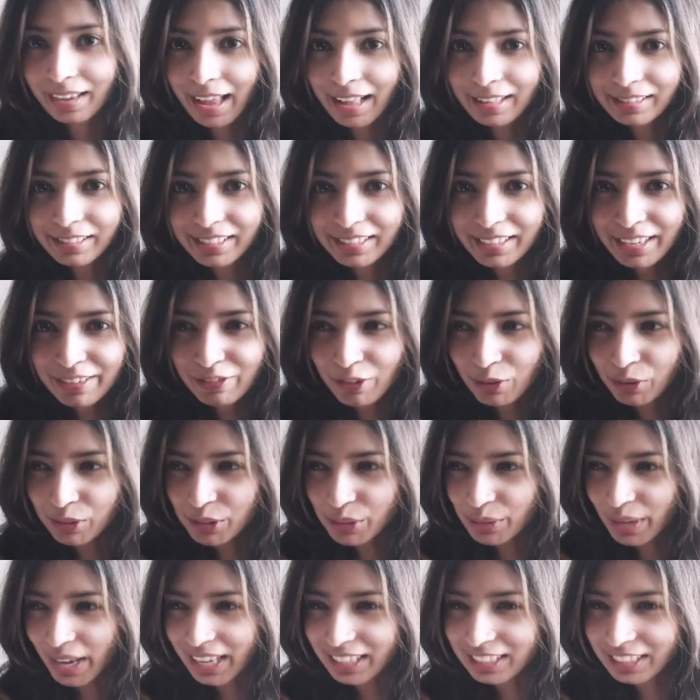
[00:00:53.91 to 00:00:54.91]
LCF
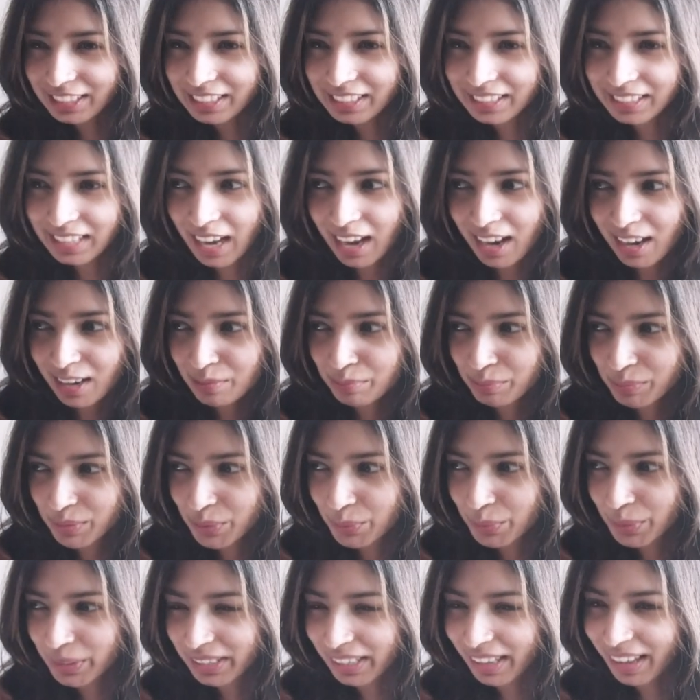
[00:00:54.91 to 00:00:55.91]
also has these
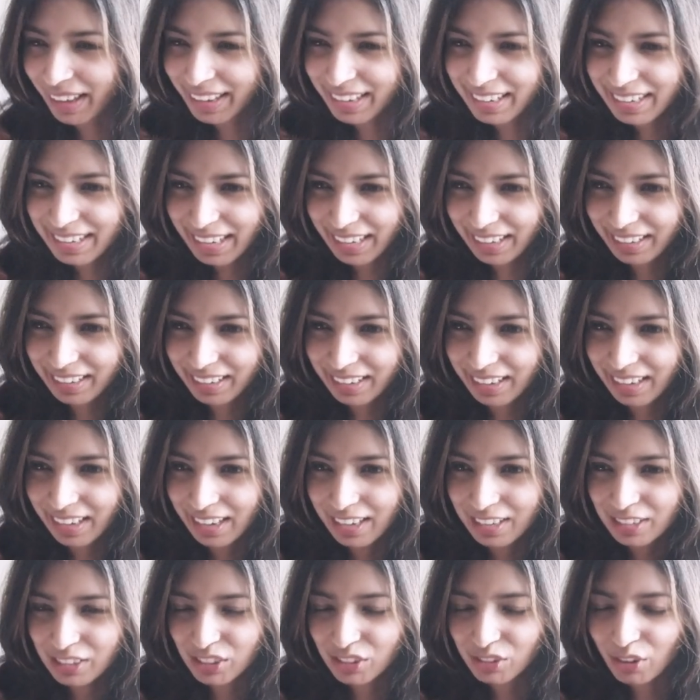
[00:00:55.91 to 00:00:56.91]
hubs with high-tech
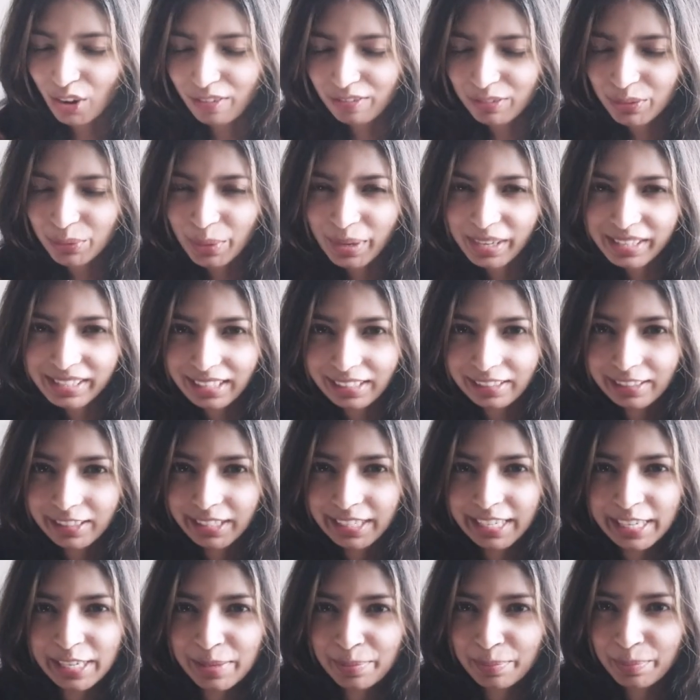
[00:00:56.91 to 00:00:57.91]
softwares and
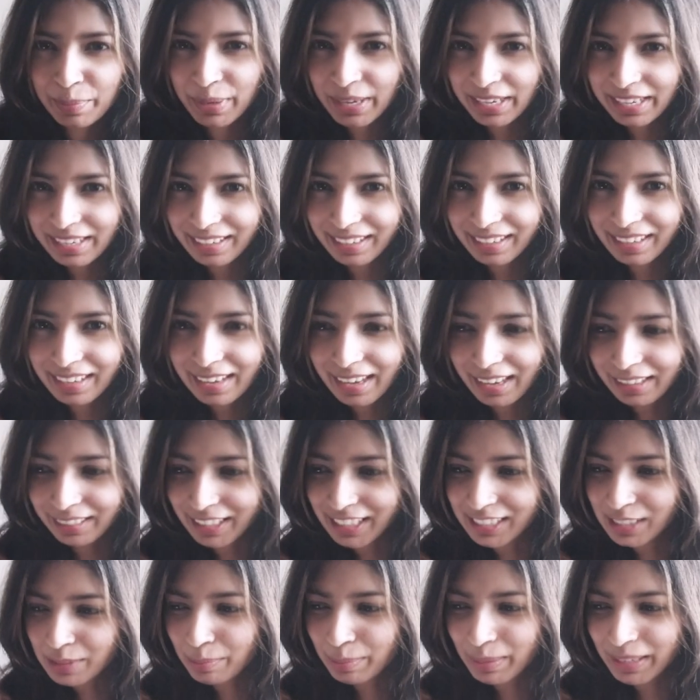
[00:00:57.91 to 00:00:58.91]
3D printing, and
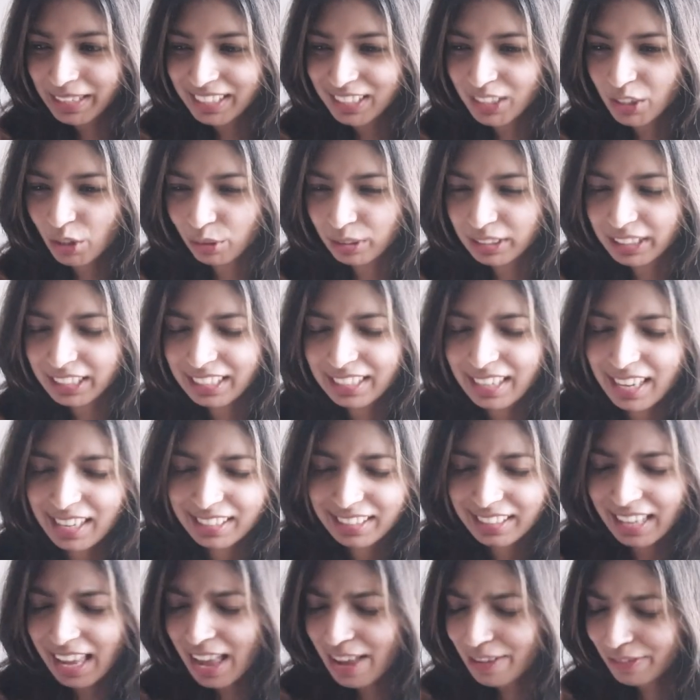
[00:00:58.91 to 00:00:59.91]
there's a place called
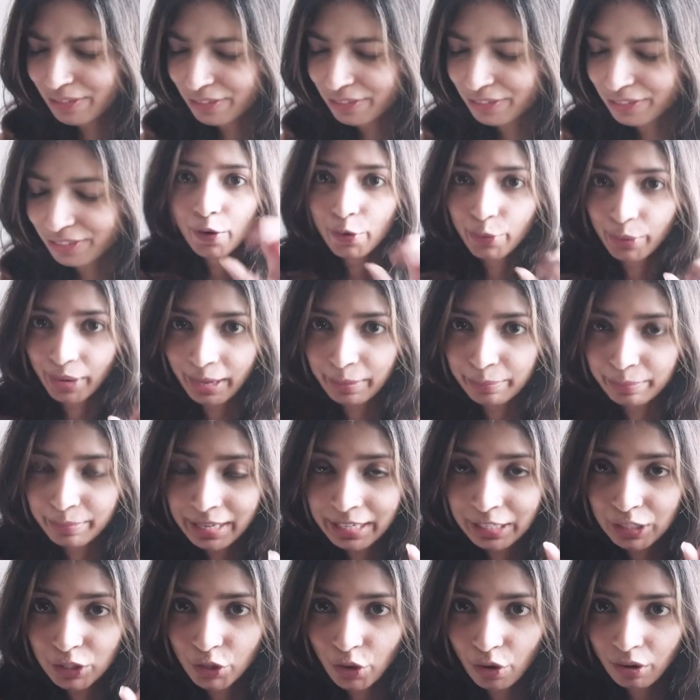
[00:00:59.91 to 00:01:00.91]
CSF. Okay,
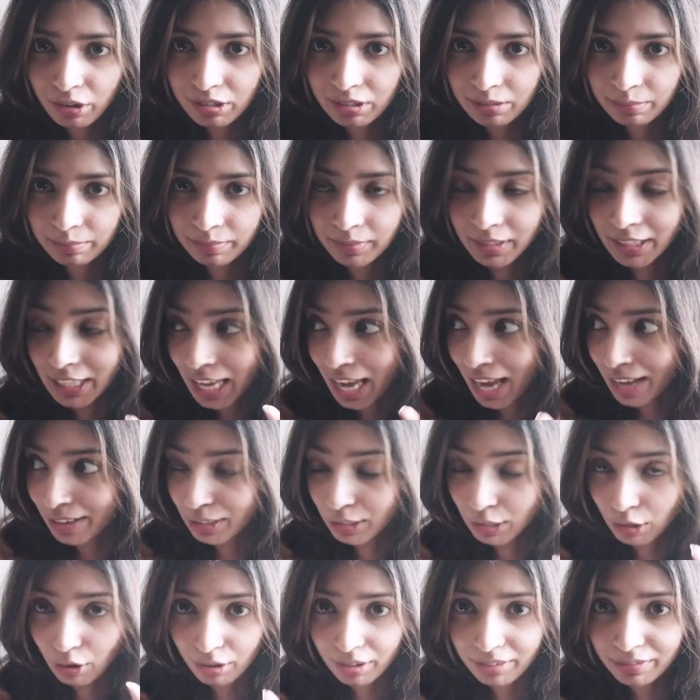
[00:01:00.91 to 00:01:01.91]
in short, they had
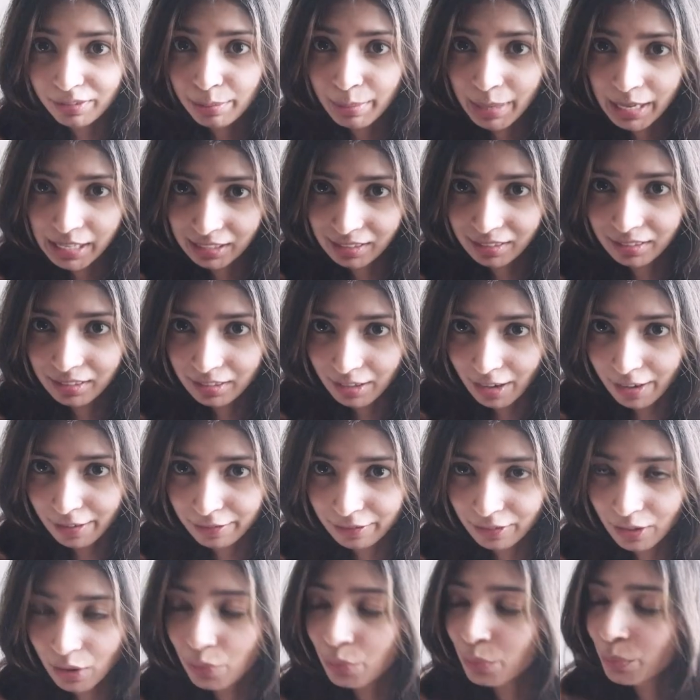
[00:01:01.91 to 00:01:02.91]
a lot of amazing
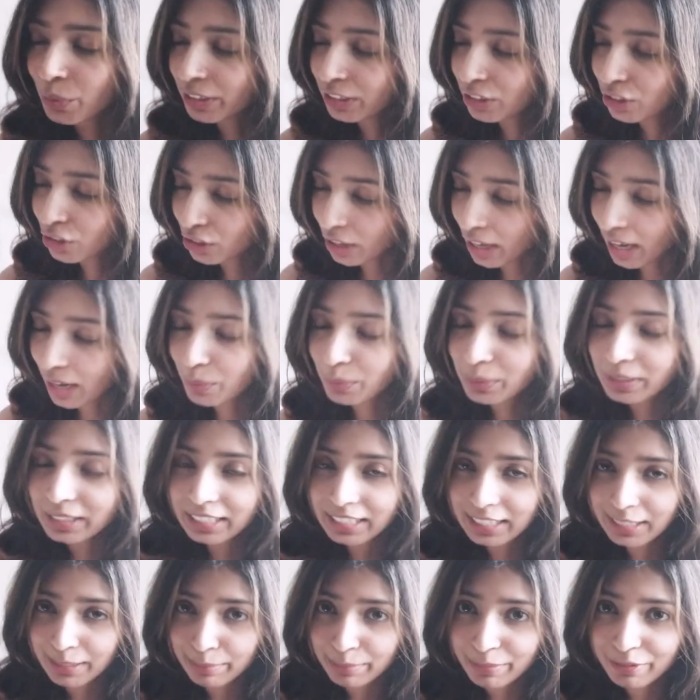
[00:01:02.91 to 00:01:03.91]
stuff, which I will
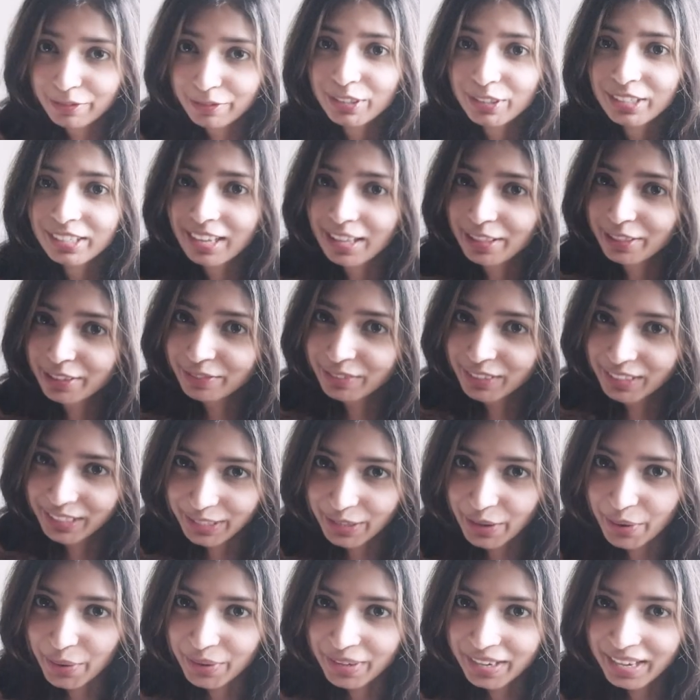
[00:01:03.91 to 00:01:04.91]
keep another
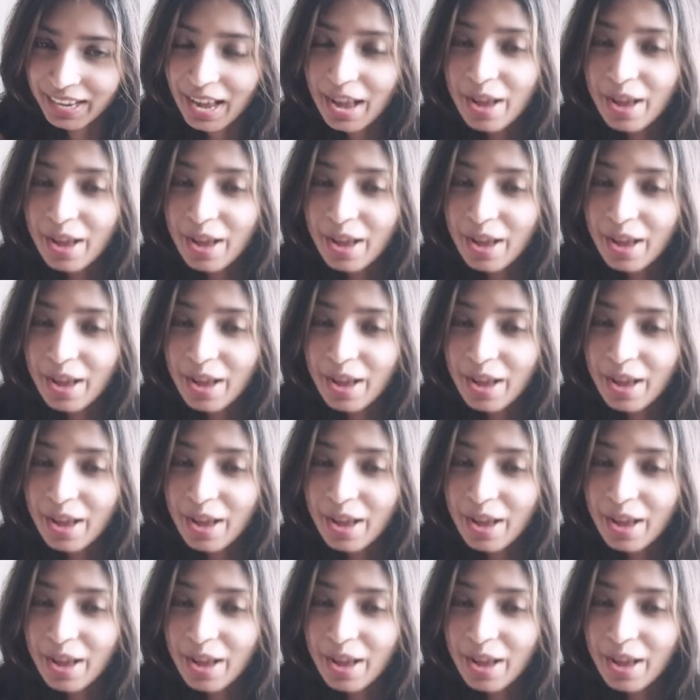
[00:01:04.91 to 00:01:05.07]
video.